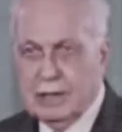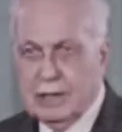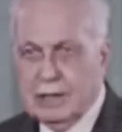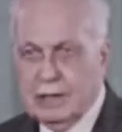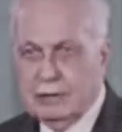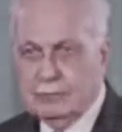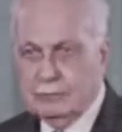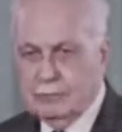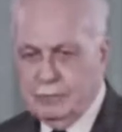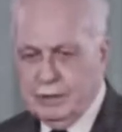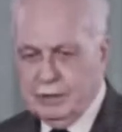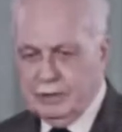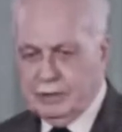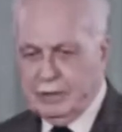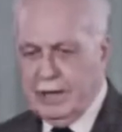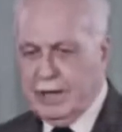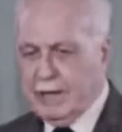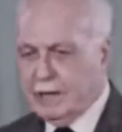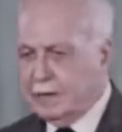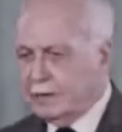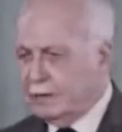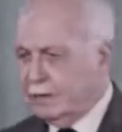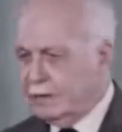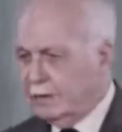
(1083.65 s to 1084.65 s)
If we
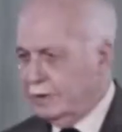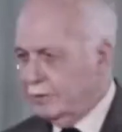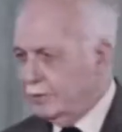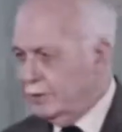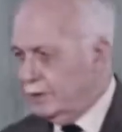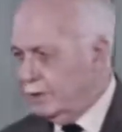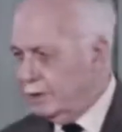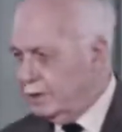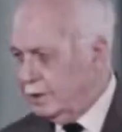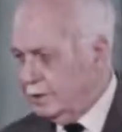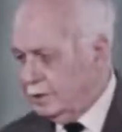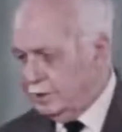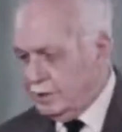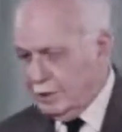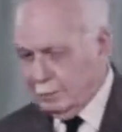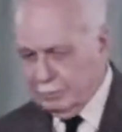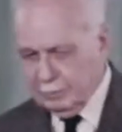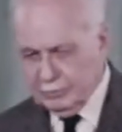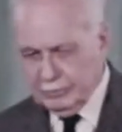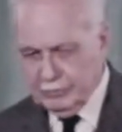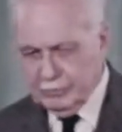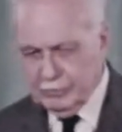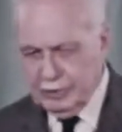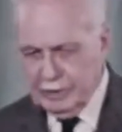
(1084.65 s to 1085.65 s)
take the
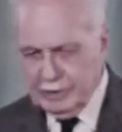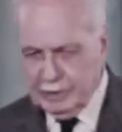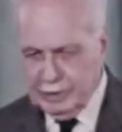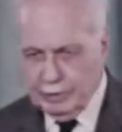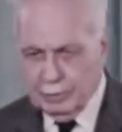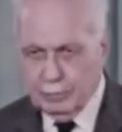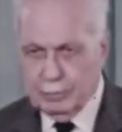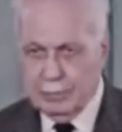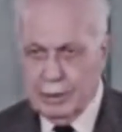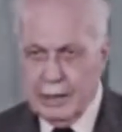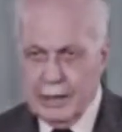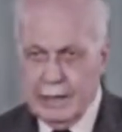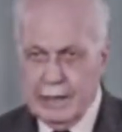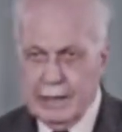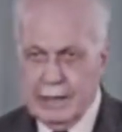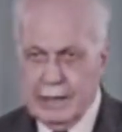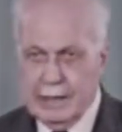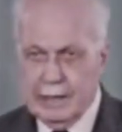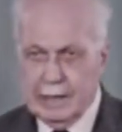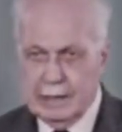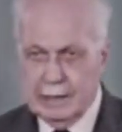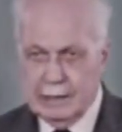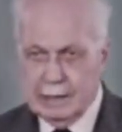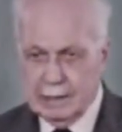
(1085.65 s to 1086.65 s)
double slit
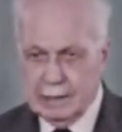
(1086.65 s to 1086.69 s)
away